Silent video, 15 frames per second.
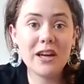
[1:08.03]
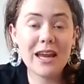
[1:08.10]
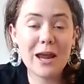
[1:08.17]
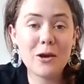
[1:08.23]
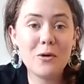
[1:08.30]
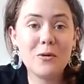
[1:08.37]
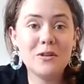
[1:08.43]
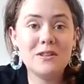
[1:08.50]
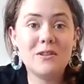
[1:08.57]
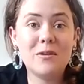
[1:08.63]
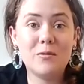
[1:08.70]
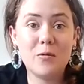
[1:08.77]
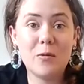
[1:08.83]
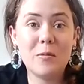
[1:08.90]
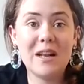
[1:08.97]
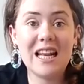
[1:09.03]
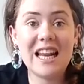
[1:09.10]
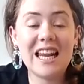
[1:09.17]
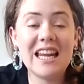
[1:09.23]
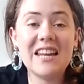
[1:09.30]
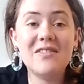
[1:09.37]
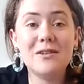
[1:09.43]
can get yours from the
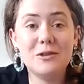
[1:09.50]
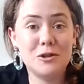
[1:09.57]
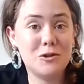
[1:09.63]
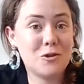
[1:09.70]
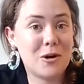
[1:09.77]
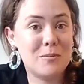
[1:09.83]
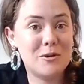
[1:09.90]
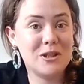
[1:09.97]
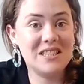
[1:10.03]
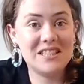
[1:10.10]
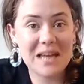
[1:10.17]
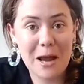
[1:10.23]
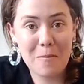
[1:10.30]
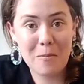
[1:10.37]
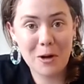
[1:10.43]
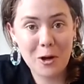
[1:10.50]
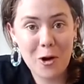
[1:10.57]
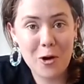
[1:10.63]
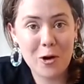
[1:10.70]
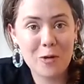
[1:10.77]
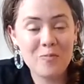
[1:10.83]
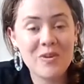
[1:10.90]
link in the description down
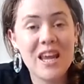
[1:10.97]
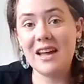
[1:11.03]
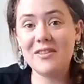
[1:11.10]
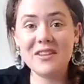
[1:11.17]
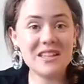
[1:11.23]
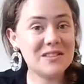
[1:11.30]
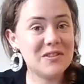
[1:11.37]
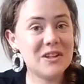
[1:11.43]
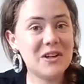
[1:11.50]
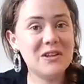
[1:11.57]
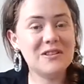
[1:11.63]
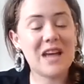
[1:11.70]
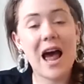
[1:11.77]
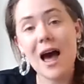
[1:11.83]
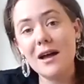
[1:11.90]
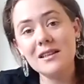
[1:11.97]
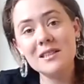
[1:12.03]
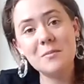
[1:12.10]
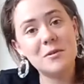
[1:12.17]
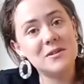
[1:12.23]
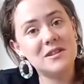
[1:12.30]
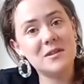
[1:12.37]
below. Now, these videos aren't
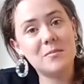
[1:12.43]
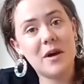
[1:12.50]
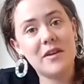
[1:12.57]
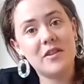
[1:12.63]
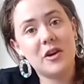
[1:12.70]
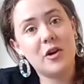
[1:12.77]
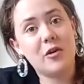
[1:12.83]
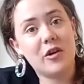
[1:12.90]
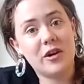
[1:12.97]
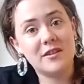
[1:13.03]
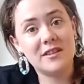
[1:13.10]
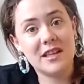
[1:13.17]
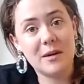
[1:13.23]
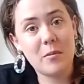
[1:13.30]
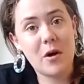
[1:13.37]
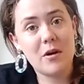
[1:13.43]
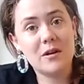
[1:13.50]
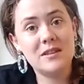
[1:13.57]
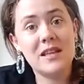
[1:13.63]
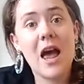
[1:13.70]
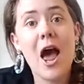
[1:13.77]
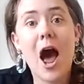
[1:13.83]
sponsored by the Curiosity
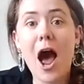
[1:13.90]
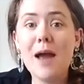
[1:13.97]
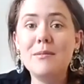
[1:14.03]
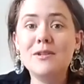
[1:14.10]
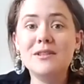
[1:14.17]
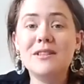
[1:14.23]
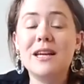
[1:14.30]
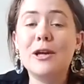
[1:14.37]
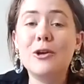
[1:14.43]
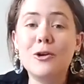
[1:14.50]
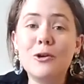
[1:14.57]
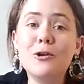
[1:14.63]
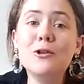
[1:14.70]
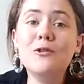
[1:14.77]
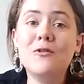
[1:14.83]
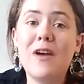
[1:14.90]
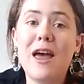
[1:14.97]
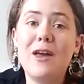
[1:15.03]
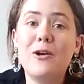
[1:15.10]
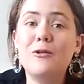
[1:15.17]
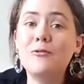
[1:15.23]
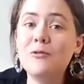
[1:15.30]
box. I'm just a huge
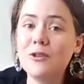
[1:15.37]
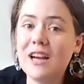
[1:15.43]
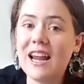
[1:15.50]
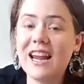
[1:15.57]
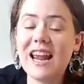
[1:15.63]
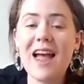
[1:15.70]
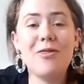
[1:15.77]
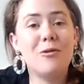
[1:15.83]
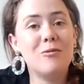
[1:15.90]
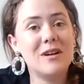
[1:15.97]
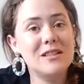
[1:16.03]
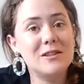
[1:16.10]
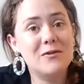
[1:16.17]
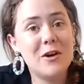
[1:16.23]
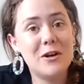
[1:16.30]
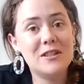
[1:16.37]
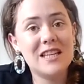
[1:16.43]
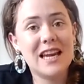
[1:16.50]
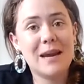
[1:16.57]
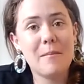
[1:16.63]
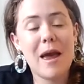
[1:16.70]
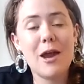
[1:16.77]
fan of Renee and the rest of her
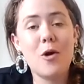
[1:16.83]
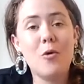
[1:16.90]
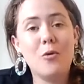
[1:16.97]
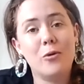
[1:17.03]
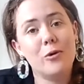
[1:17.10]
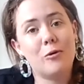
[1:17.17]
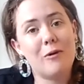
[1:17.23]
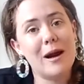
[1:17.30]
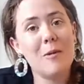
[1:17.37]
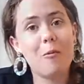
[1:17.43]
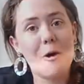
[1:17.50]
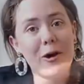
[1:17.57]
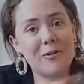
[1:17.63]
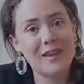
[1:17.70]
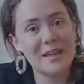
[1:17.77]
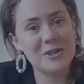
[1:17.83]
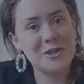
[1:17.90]
team and all the great work they